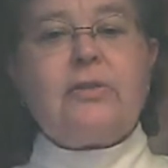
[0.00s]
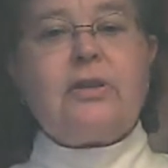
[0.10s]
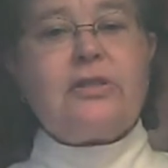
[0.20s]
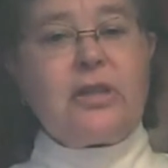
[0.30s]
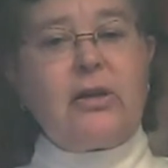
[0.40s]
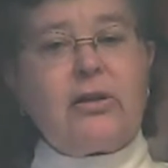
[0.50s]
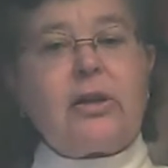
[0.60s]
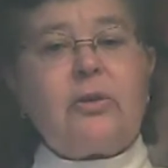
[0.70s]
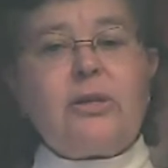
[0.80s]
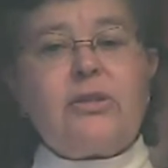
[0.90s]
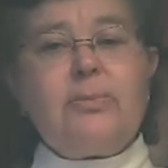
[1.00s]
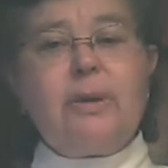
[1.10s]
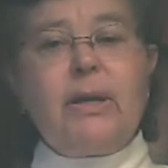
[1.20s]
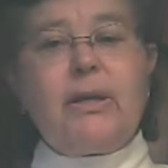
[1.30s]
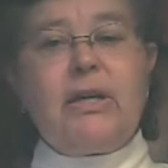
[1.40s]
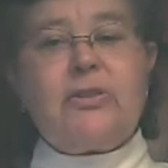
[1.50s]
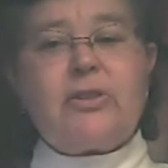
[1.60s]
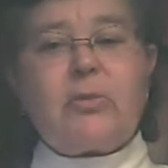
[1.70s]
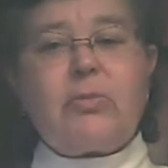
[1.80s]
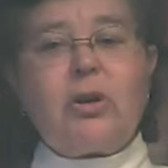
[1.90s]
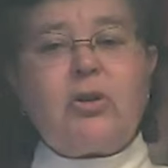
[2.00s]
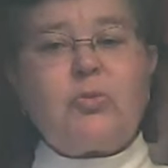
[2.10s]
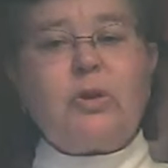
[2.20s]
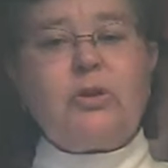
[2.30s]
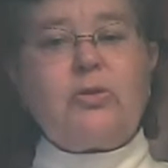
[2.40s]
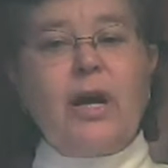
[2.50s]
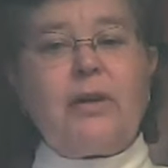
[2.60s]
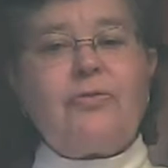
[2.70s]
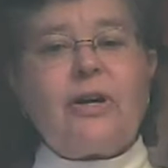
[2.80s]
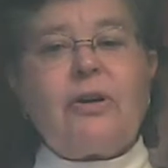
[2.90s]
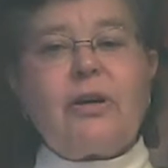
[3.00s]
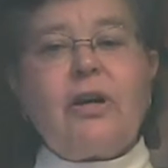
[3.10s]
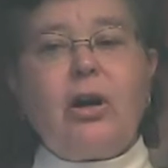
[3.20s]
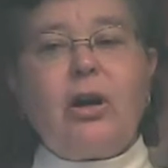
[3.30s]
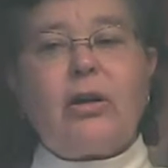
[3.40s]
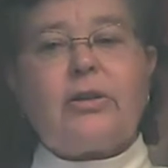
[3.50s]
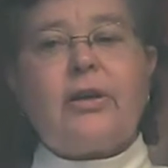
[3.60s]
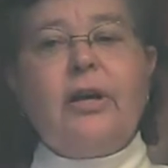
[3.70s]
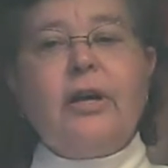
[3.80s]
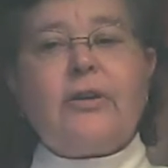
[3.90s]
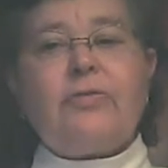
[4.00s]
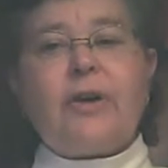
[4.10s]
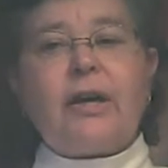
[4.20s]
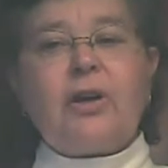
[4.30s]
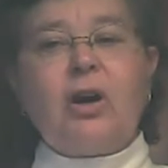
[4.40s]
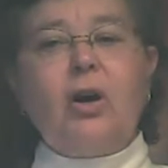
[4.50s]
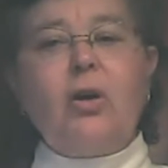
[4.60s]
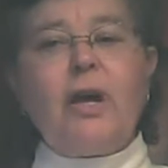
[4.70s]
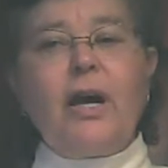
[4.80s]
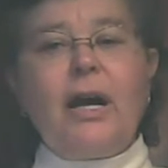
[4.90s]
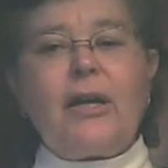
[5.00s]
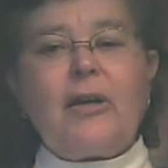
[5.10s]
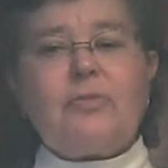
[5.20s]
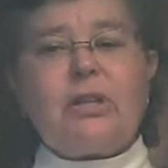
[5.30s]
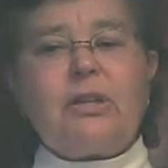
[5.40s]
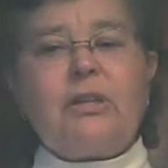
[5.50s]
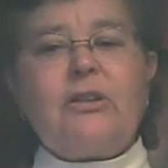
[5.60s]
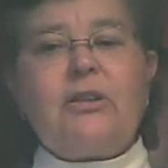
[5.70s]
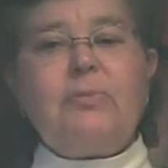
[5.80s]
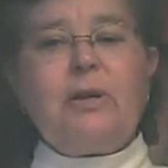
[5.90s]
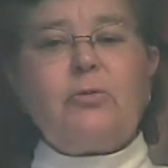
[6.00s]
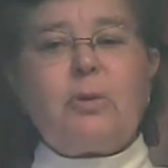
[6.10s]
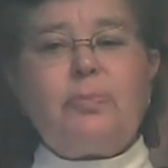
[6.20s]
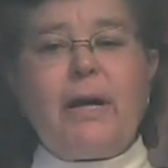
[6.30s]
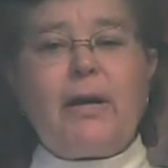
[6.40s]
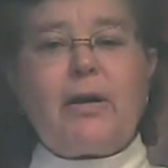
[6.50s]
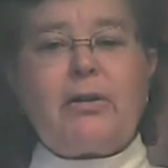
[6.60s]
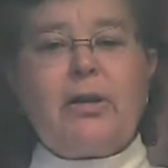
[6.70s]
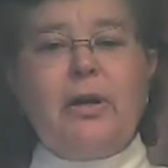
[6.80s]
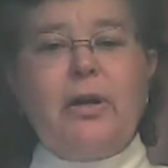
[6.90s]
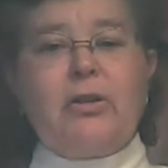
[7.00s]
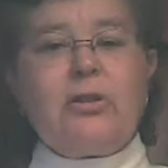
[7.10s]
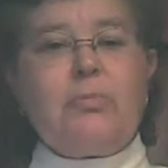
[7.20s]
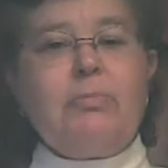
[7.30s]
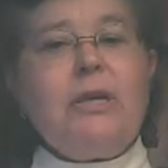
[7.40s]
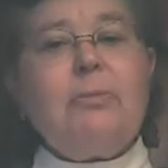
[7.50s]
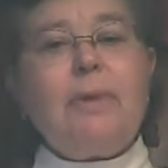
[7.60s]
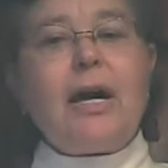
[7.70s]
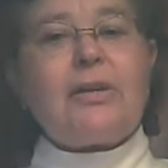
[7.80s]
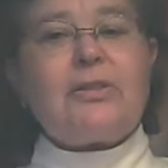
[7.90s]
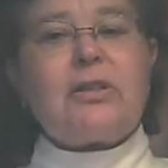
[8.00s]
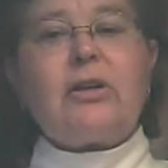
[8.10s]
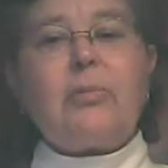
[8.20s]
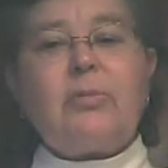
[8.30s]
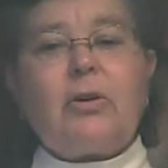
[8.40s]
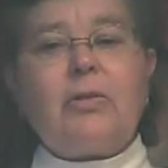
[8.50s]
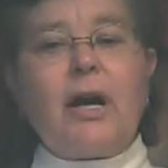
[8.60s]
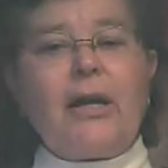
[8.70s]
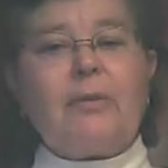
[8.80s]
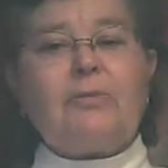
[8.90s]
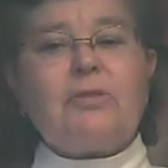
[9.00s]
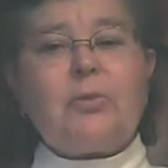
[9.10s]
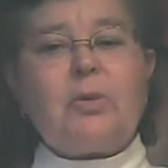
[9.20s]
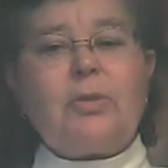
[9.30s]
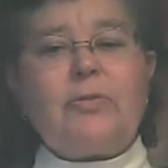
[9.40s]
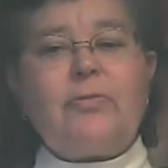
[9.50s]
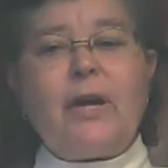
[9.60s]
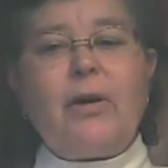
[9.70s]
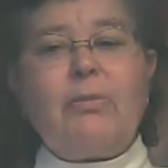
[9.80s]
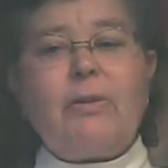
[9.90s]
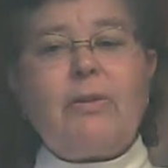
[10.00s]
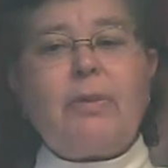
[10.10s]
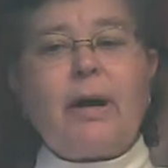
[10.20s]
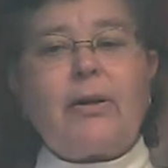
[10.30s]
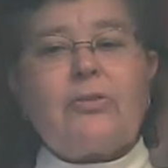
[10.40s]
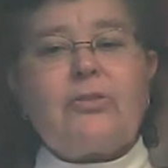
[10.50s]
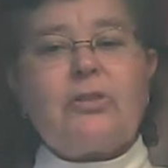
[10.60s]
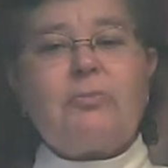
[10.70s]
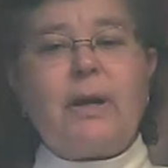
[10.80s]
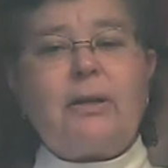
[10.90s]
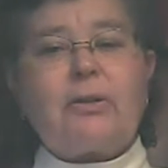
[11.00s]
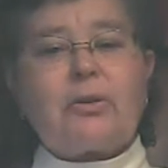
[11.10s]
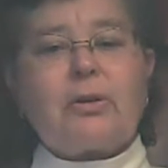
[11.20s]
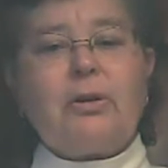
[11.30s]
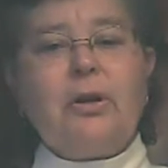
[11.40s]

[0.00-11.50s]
The seller can rest a bit easier because we tried very hard to find all the items that needed to be repaired to minimize the number of items that would be found by the buyer's inspector.